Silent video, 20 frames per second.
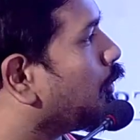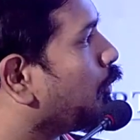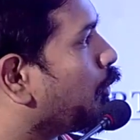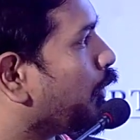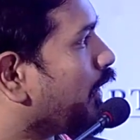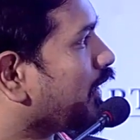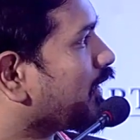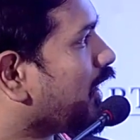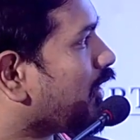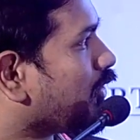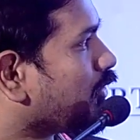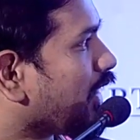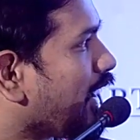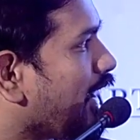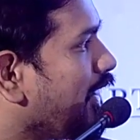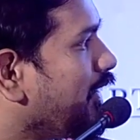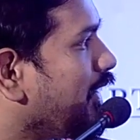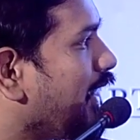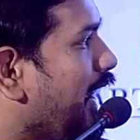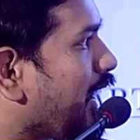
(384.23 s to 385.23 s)
without
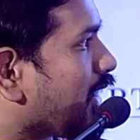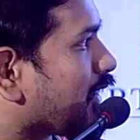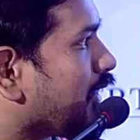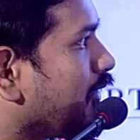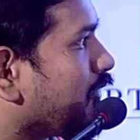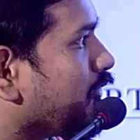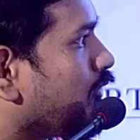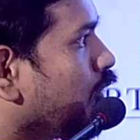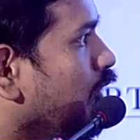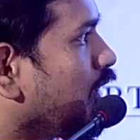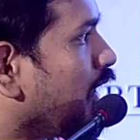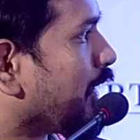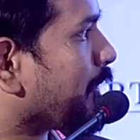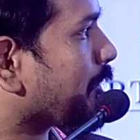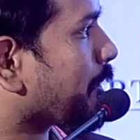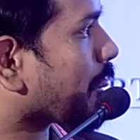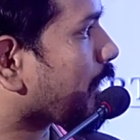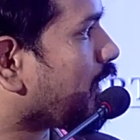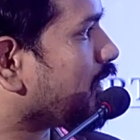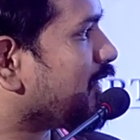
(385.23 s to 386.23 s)
any active cooling,
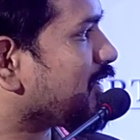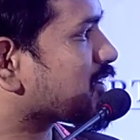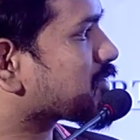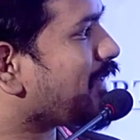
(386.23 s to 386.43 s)
this